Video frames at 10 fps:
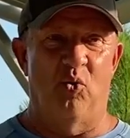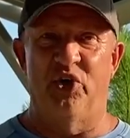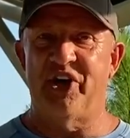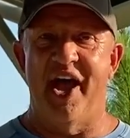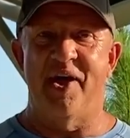
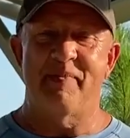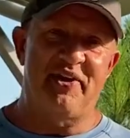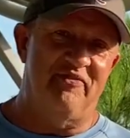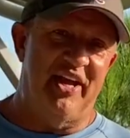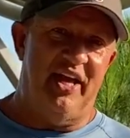one day and make
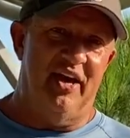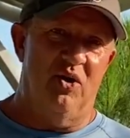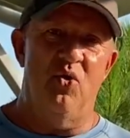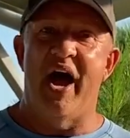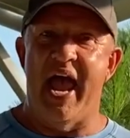a
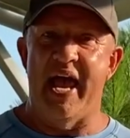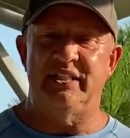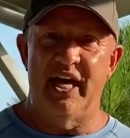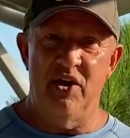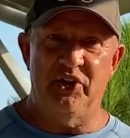video and
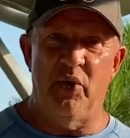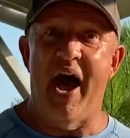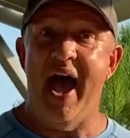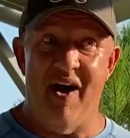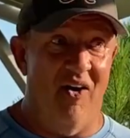tell you
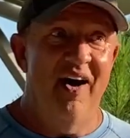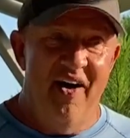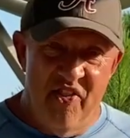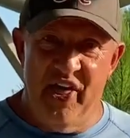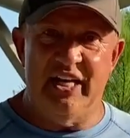how
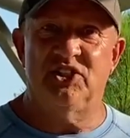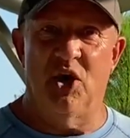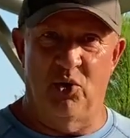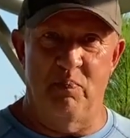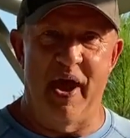that
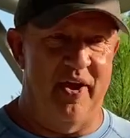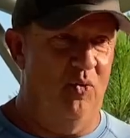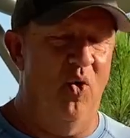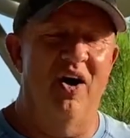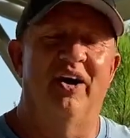solar panel
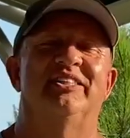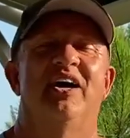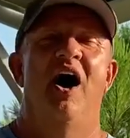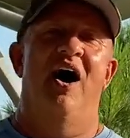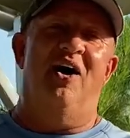works.
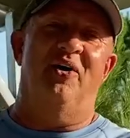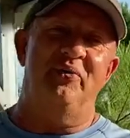Oh